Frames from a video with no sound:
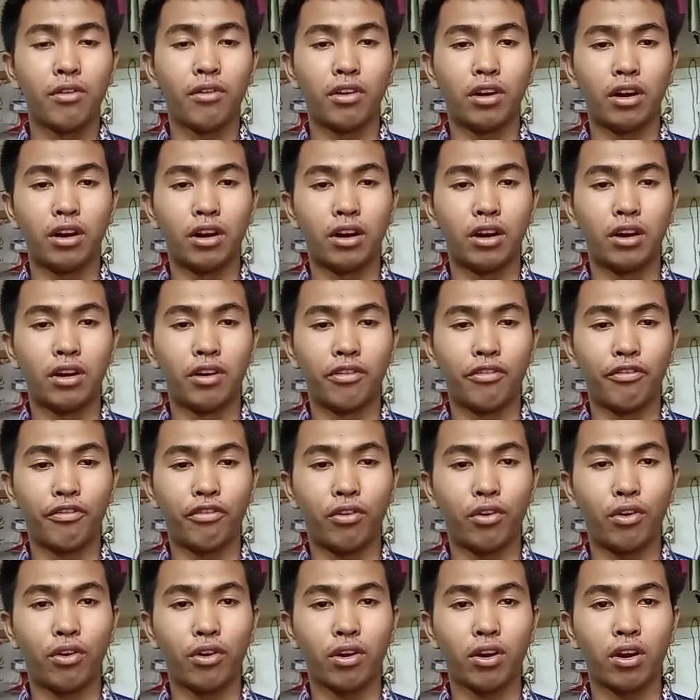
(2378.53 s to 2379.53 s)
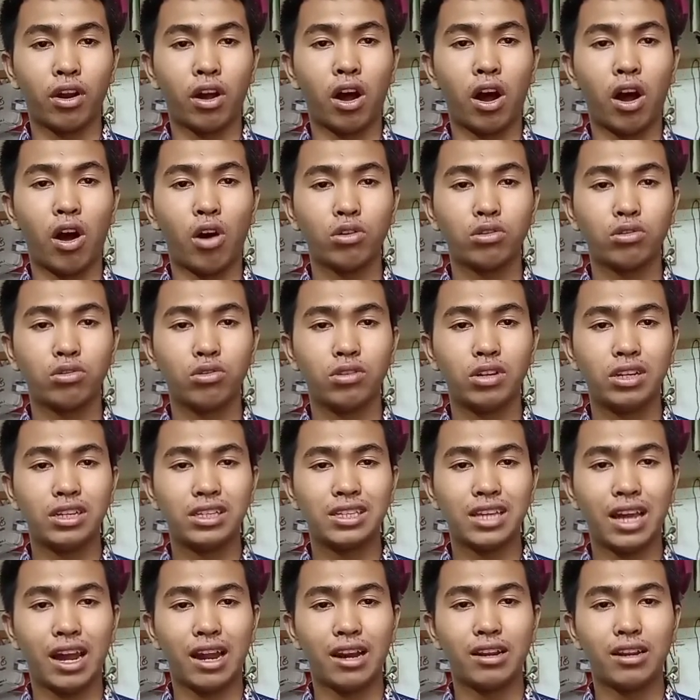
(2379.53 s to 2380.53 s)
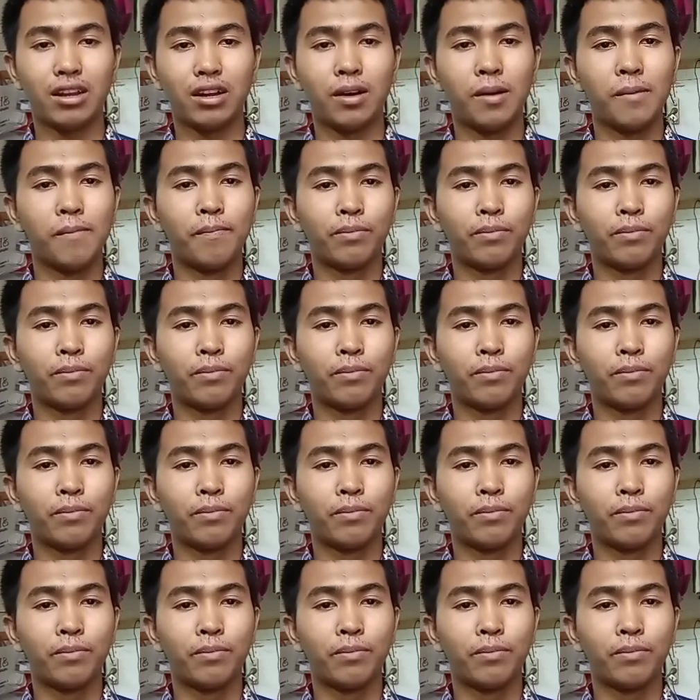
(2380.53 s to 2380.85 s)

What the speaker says: for how to design the